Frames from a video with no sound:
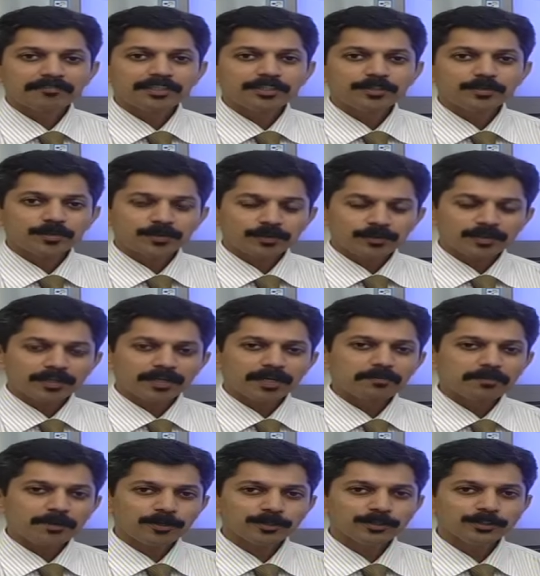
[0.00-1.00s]
when you are
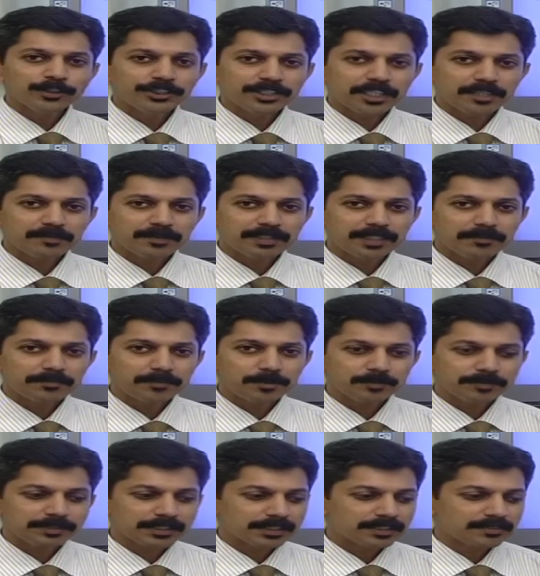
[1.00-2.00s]
about to share with them the
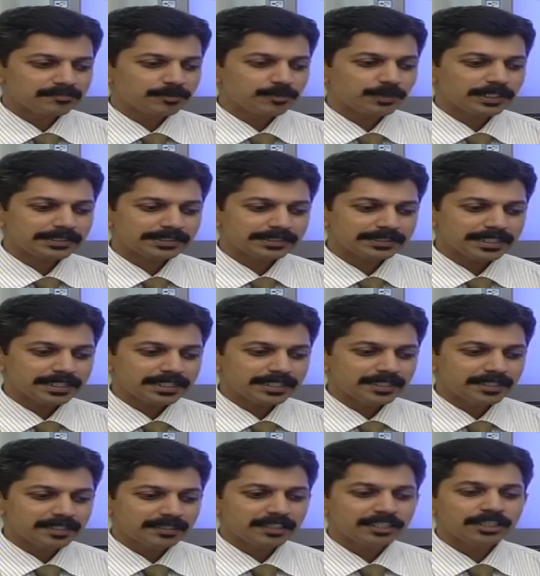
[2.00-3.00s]
objective, you can
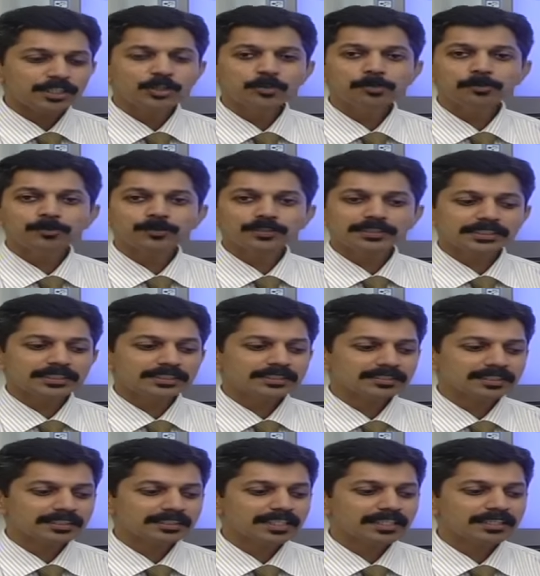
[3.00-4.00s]
say the new process
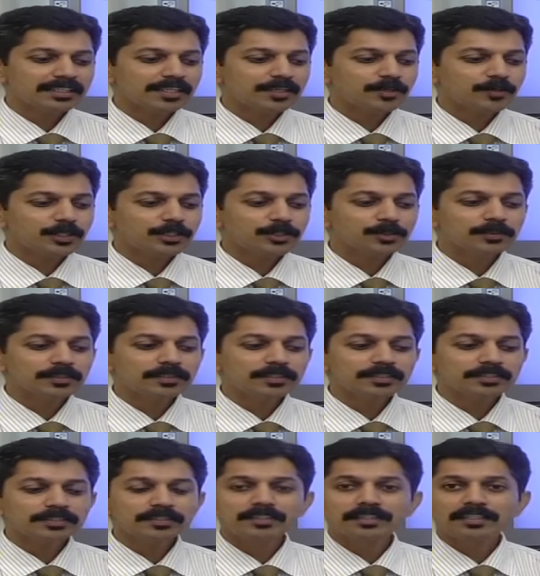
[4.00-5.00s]
that they are going to
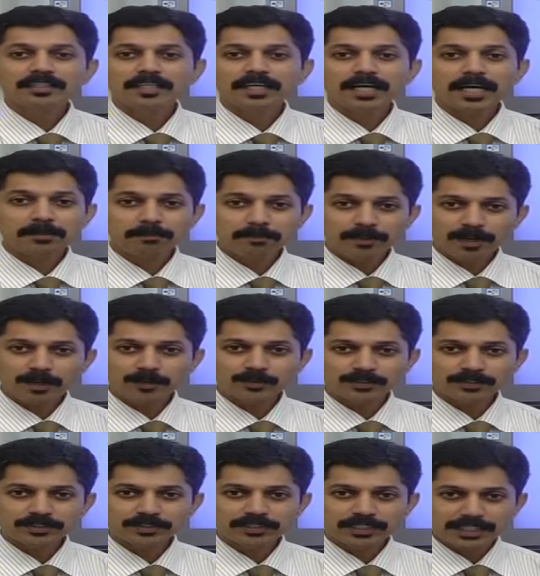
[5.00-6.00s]
learn
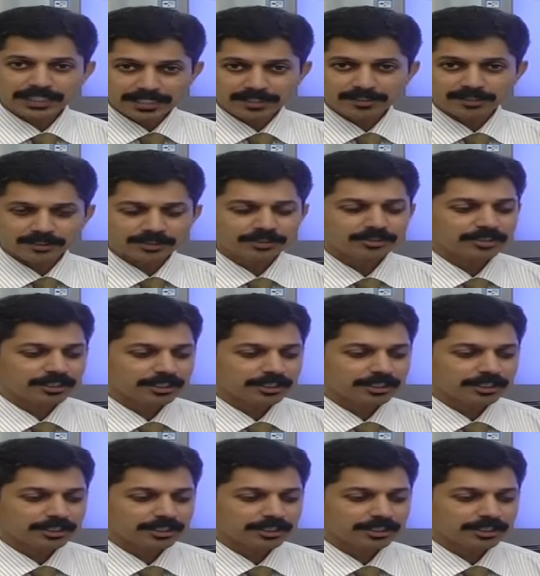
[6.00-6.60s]
about in the